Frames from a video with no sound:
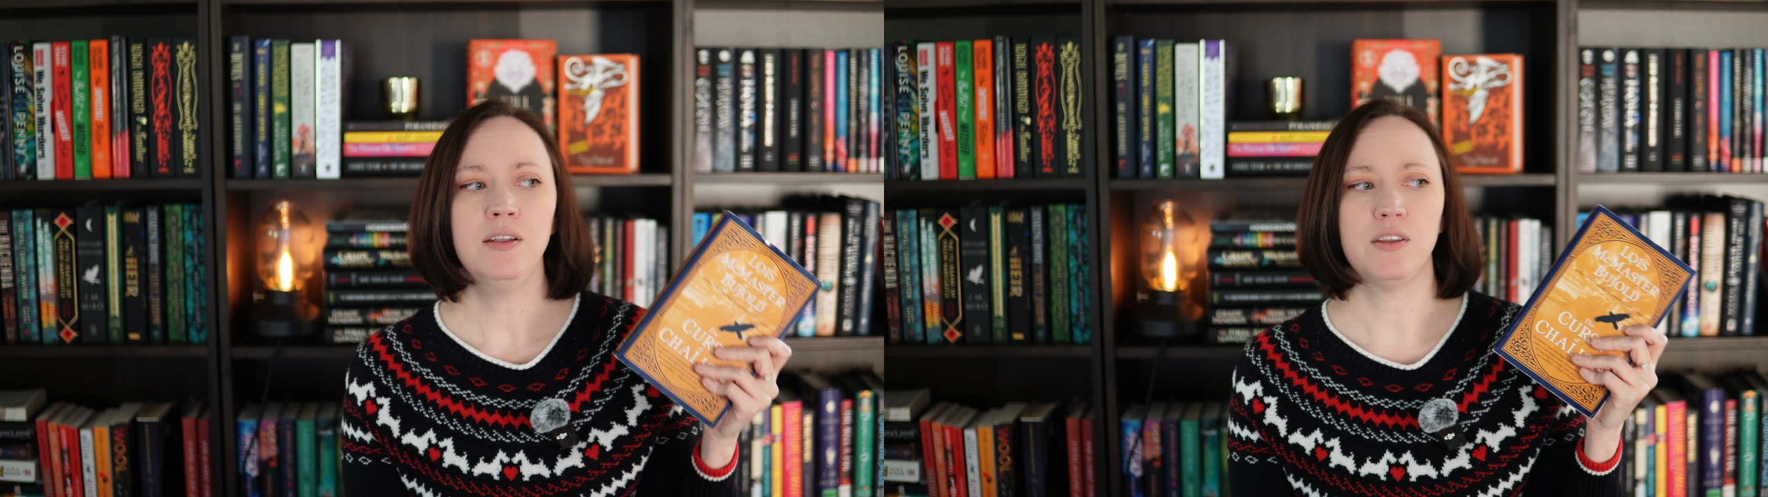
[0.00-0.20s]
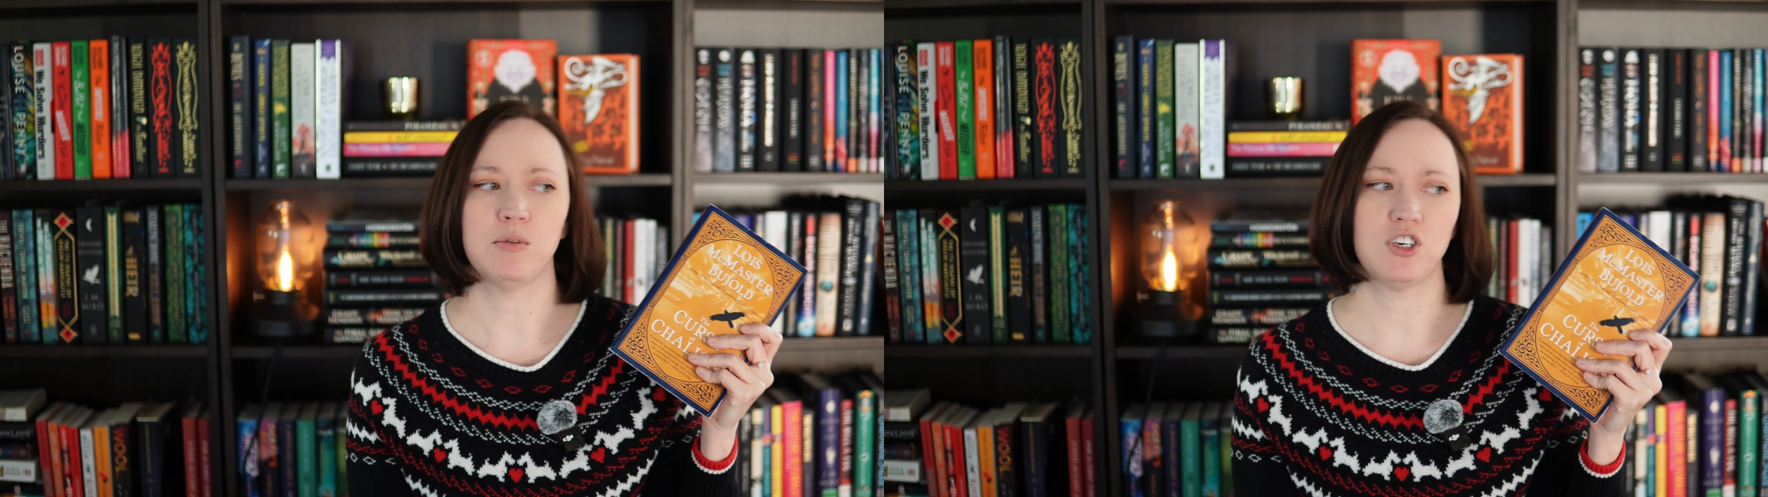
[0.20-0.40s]

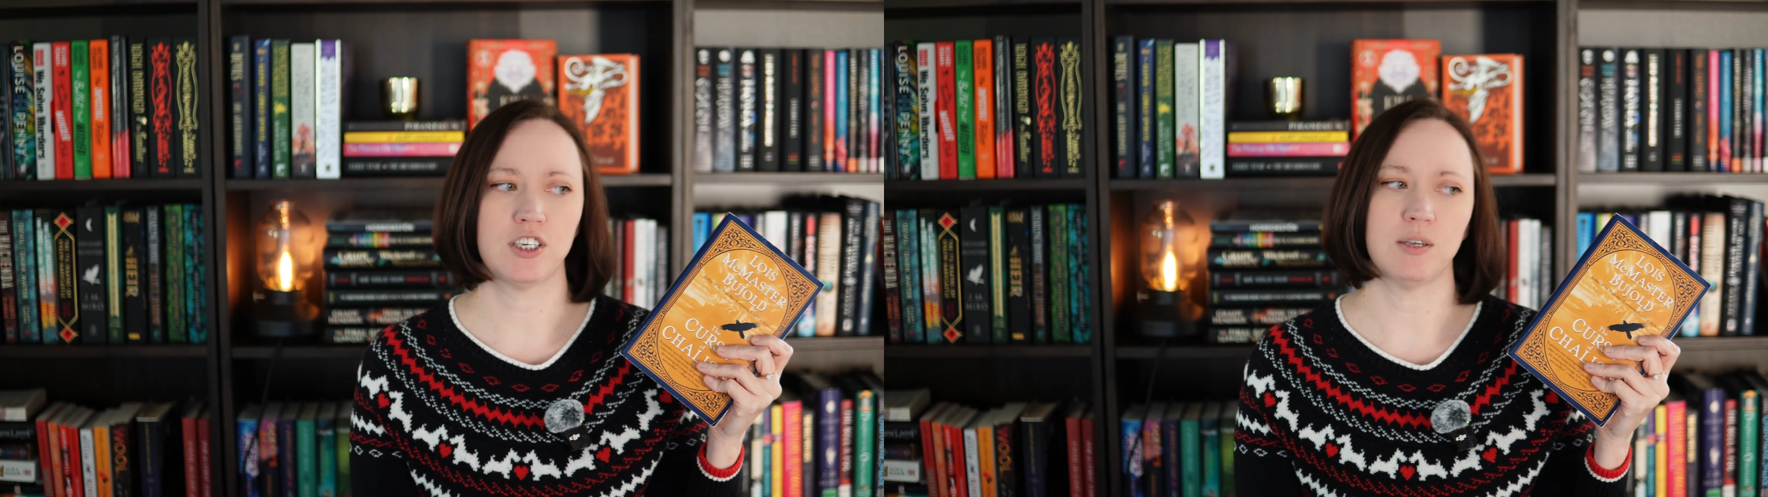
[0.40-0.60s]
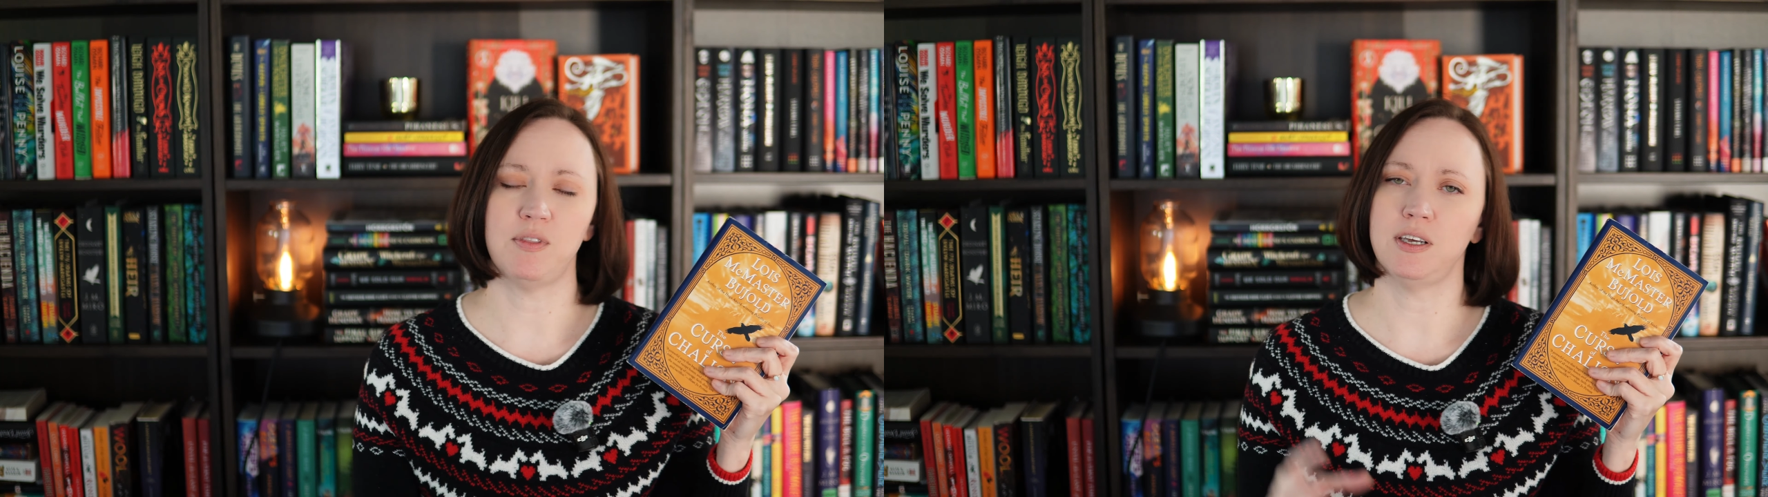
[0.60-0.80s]
There were
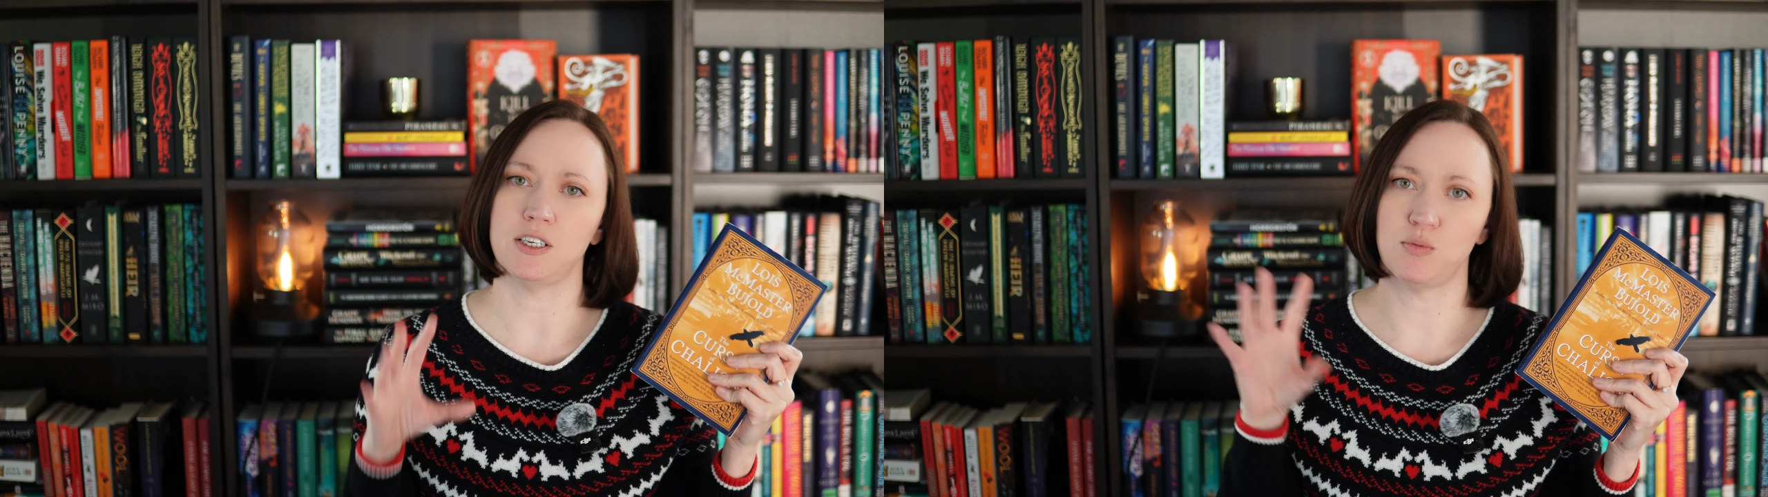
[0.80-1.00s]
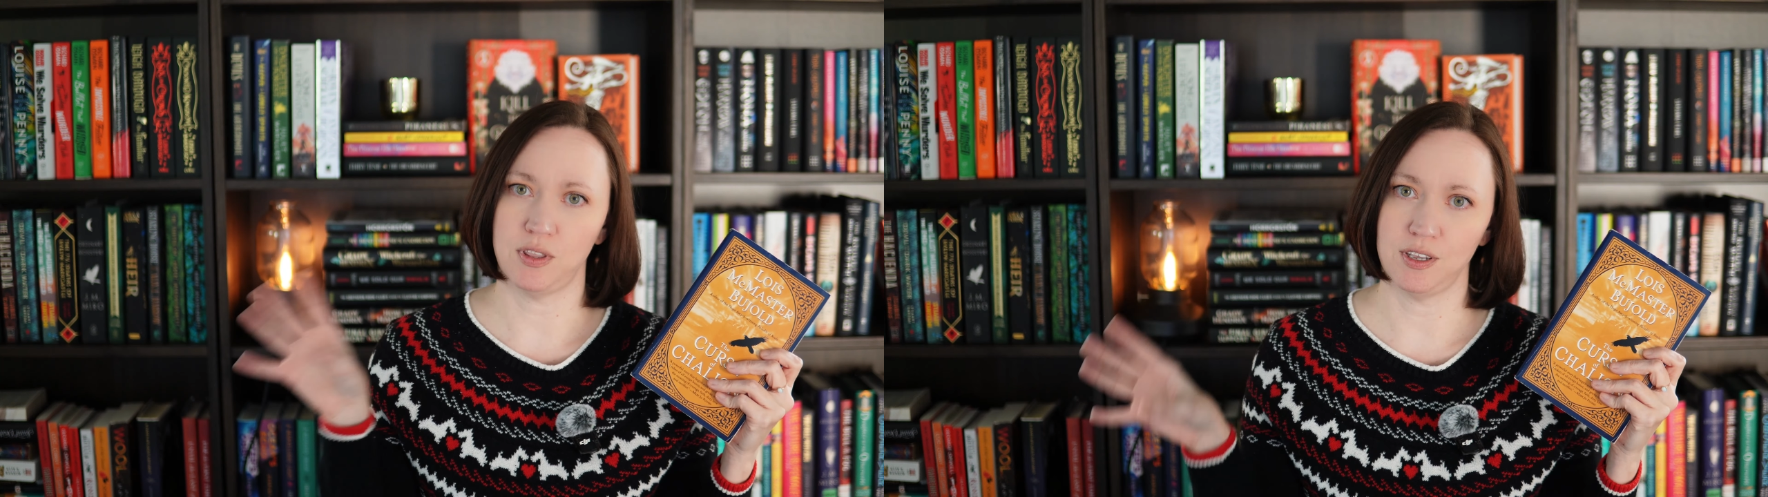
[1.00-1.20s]
just some
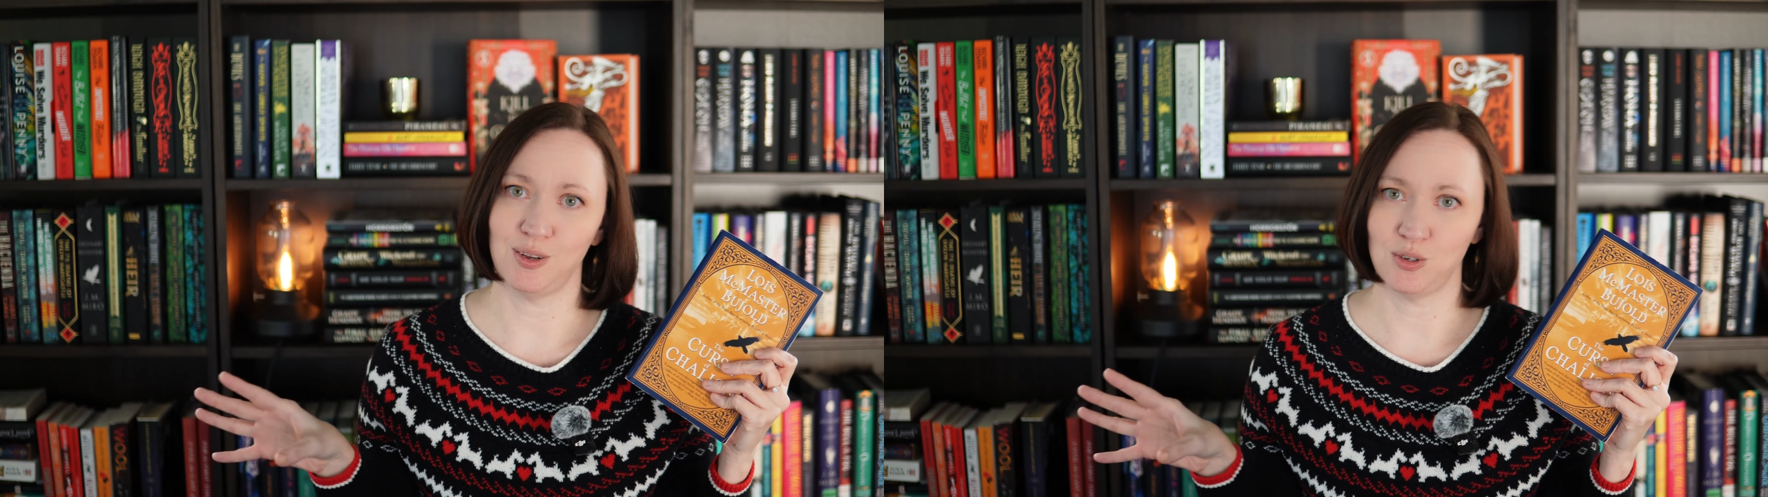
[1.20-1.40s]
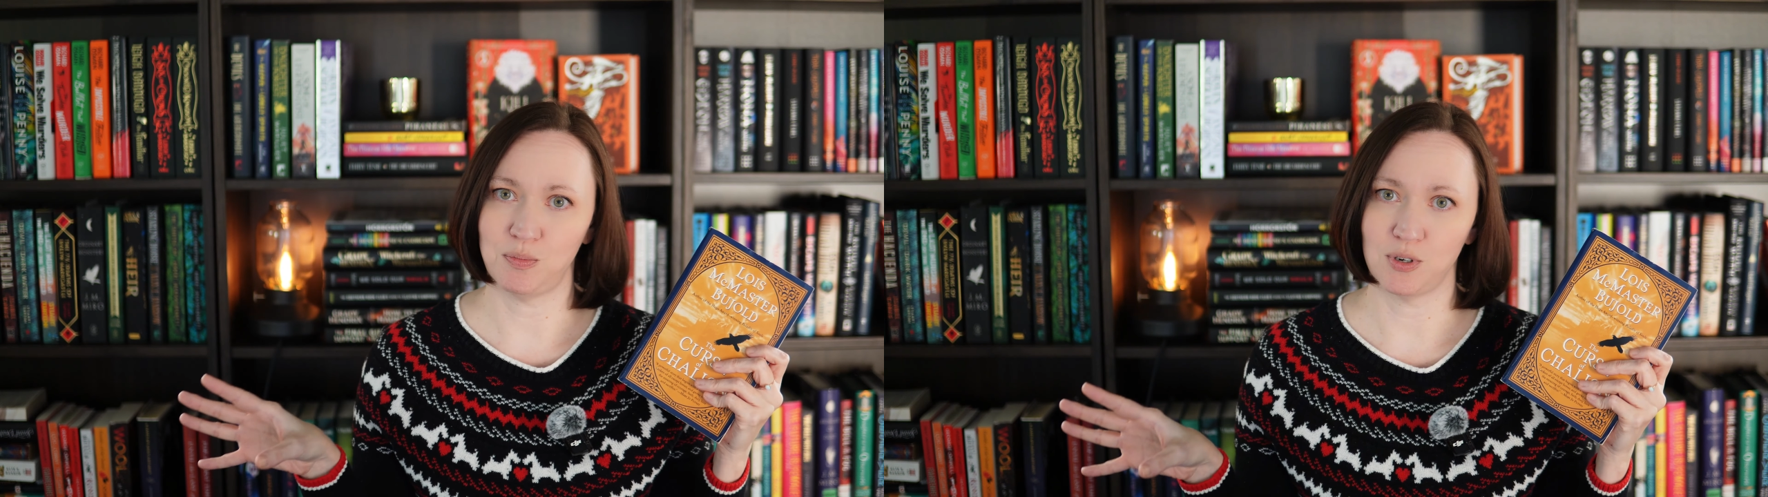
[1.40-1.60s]
things within
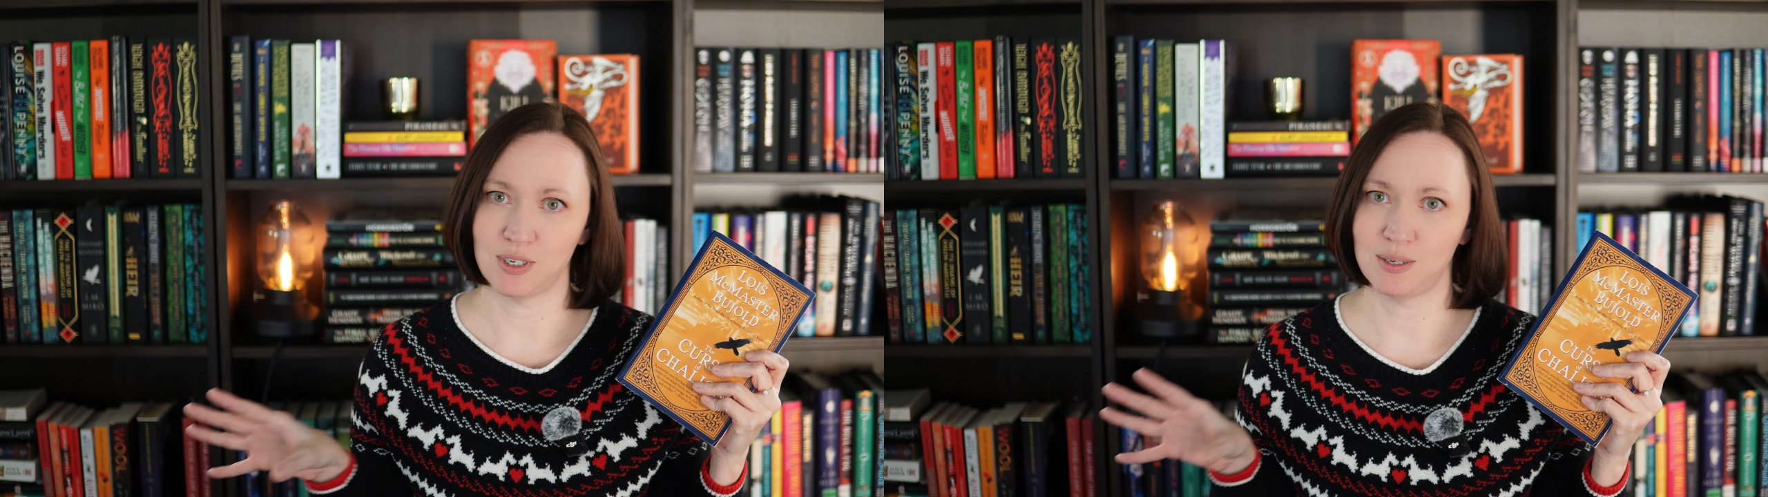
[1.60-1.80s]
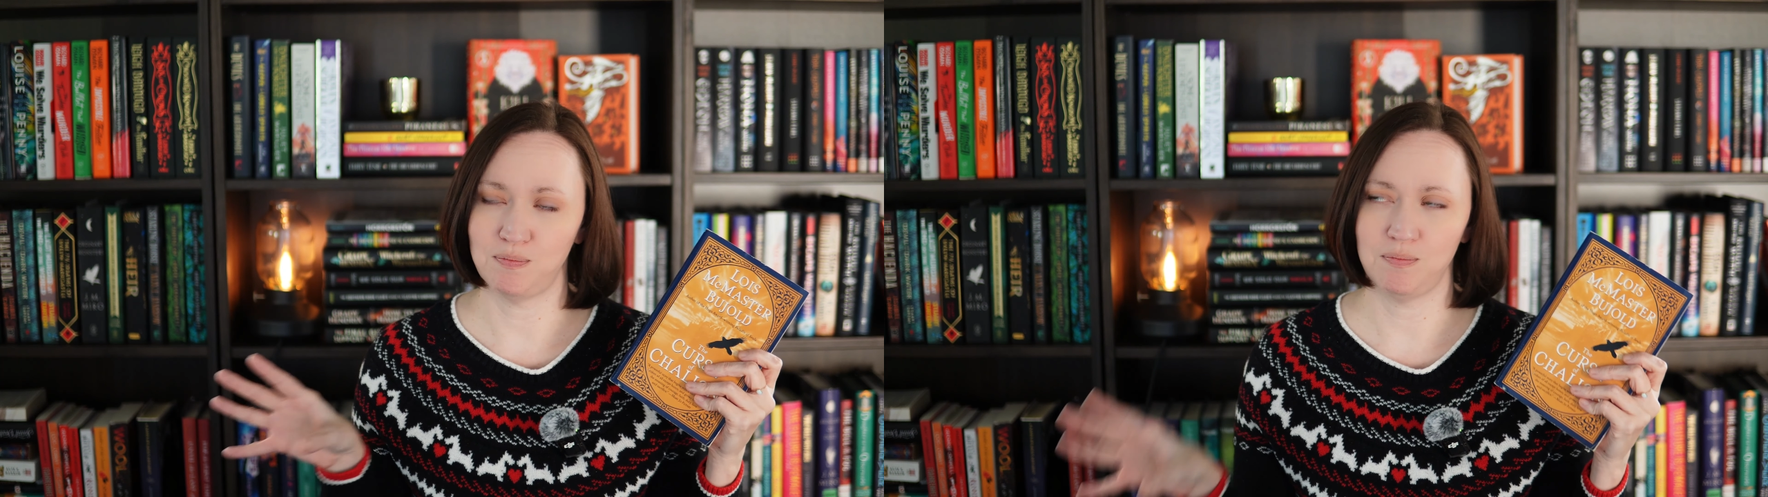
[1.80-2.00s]
those
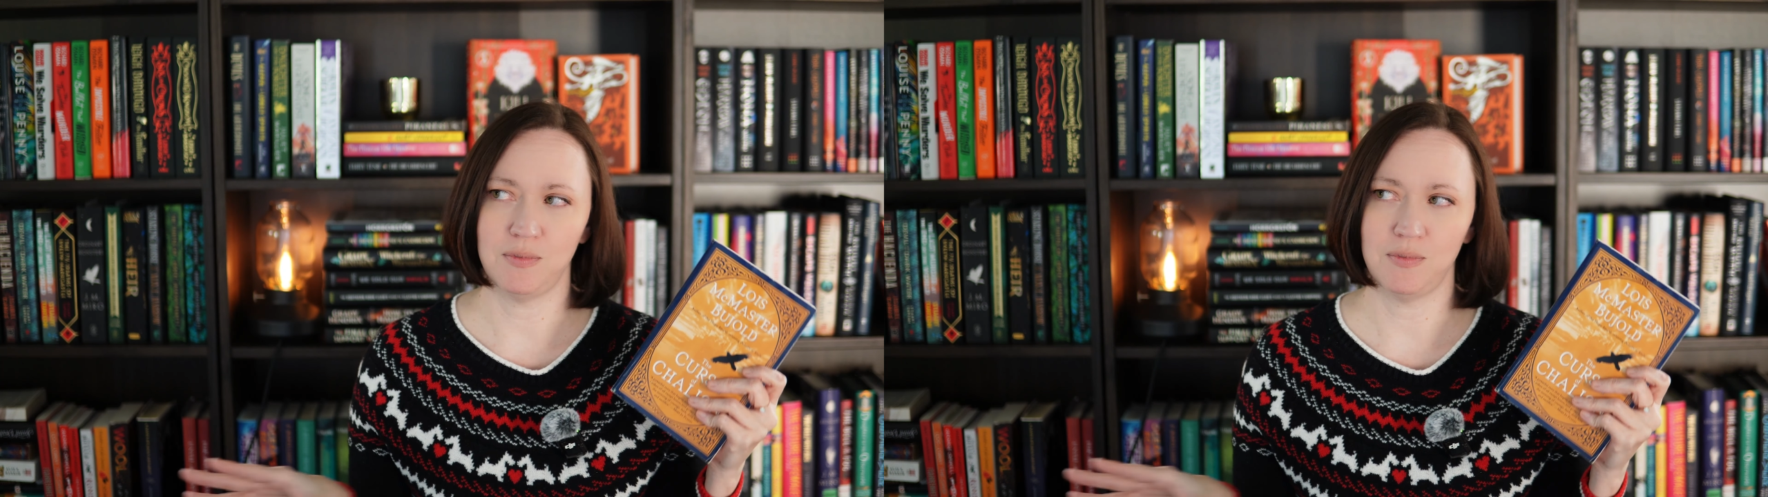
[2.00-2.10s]
books